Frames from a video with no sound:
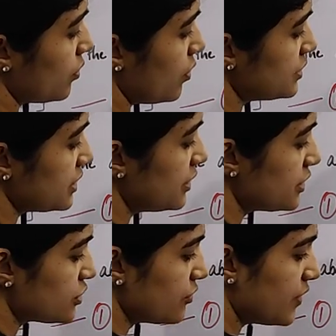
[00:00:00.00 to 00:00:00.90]

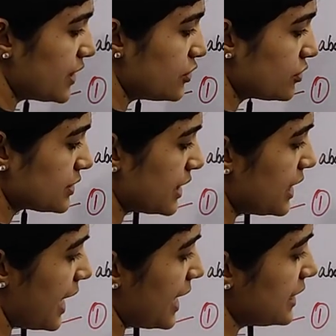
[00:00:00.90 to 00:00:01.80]
Concentration of
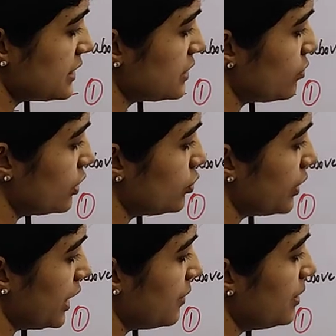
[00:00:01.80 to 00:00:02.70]
hydroxide ion is equal to
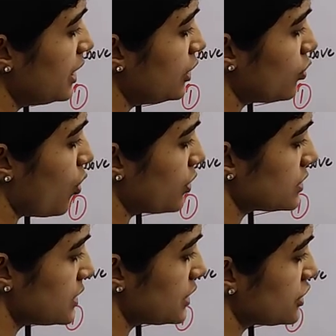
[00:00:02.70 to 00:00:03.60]
Kb into
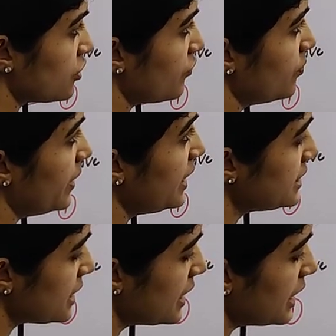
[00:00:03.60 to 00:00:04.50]
concentration of
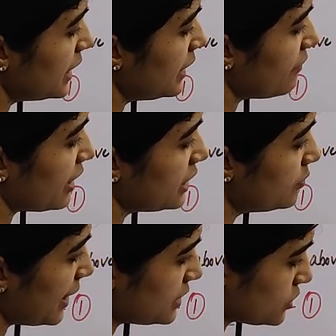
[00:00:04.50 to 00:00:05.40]
base divided
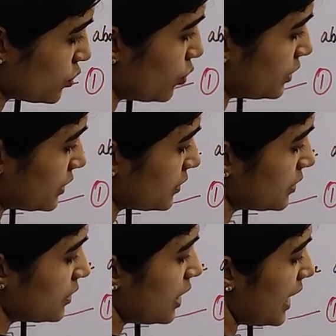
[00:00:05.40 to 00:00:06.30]
by salt.
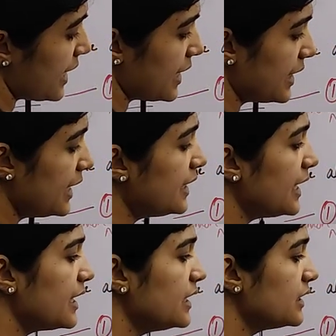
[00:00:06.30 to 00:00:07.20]
And again,
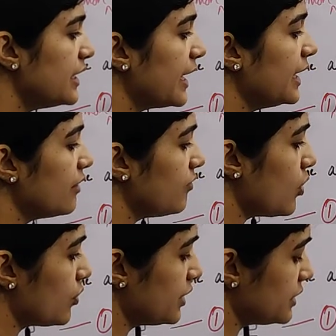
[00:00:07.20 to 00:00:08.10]
taking the negative
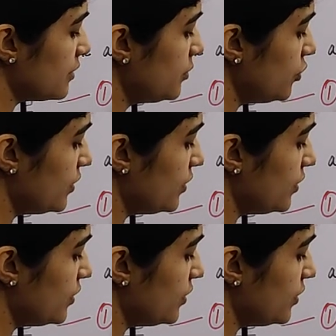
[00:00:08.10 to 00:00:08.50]
logarithm, you